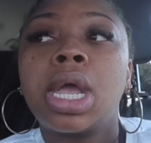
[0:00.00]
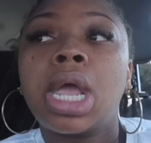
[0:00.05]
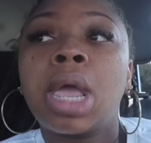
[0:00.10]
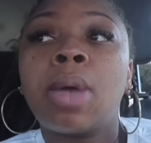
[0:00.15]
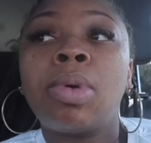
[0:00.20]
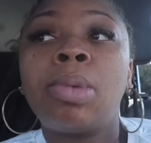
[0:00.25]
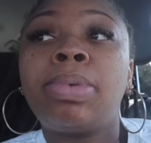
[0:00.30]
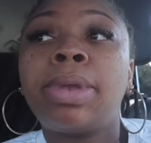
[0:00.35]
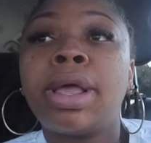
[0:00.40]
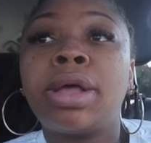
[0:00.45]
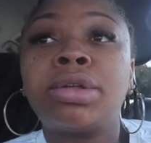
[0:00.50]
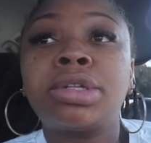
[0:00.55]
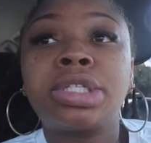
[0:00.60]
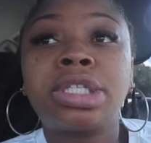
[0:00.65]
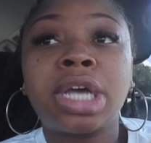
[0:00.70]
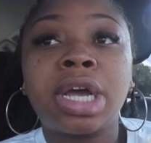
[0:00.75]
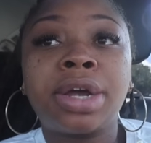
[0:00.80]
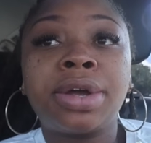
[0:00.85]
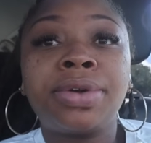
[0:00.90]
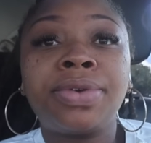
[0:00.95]
And we play on
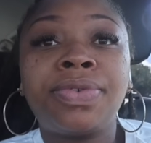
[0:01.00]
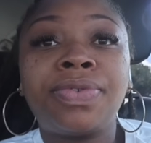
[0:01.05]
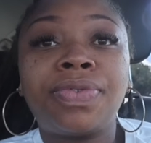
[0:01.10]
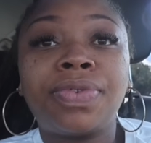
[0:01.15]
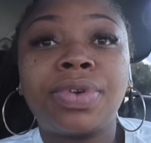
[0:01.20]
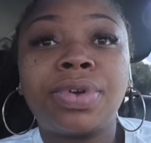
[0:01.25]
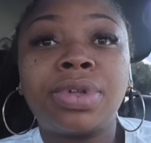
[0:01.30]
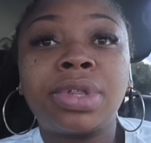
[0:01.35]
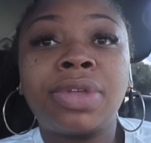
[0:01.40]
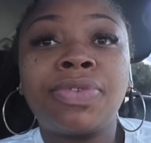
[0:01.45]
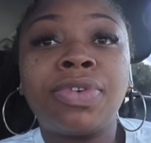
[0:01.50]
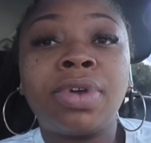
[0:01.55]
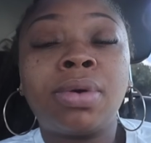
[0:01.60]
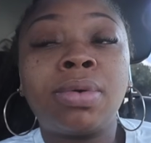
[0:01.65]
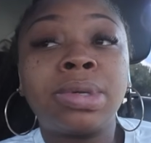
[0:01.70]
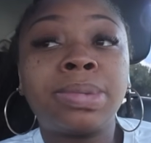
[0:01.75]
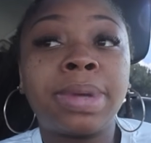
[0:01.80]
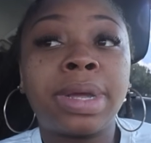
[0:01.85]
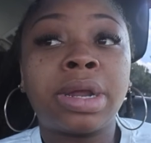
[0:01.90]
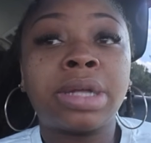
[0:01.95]
turf. The field
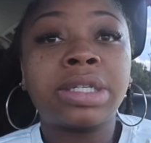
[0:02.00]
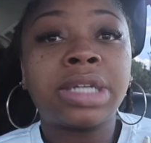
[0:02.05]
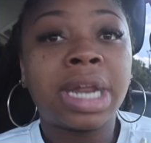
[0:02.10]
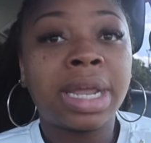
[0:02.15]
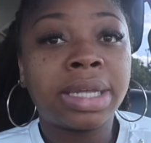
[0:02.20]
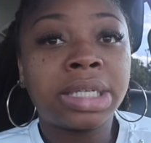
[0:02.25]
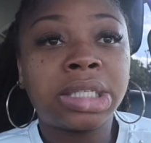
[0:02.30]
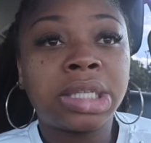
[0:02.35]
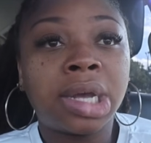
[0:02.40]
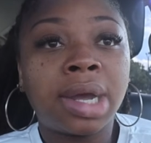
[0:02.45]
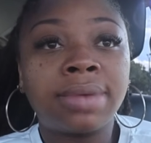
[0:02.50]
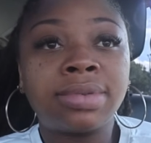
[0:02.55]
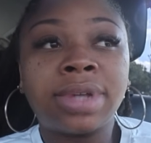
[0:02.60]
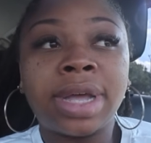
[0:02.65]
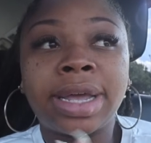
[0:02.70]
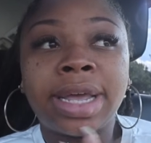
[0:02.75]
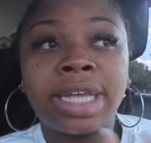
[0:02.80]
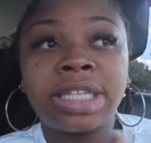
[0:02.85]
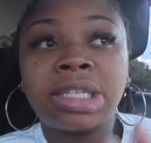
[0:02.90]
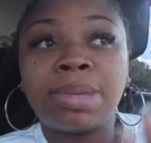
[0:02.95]
we playing on today is turf, so
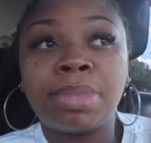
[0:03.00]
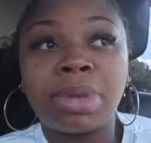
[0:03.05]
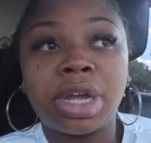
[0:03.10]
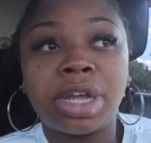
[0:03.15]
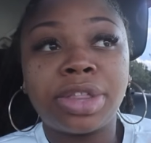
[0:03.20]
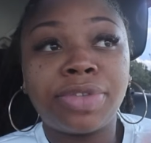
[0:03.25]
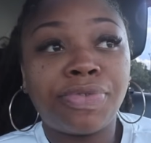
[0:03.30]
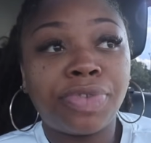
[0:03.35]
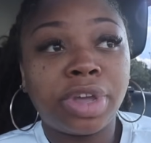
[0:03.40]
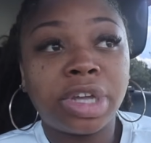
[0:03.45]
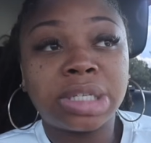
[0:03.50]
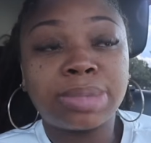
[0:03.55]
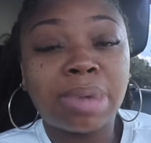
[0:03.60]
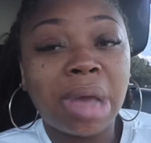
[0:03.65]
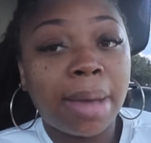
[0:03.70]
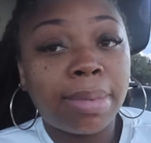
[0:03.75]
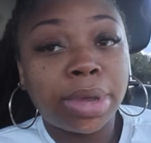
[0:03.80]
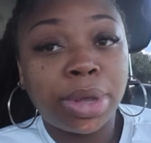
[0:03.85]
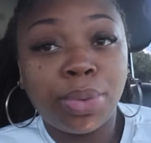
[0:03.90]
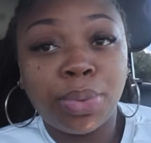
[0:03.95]
I guess some of the other fields
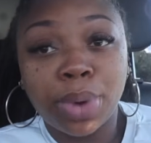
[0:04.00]
probably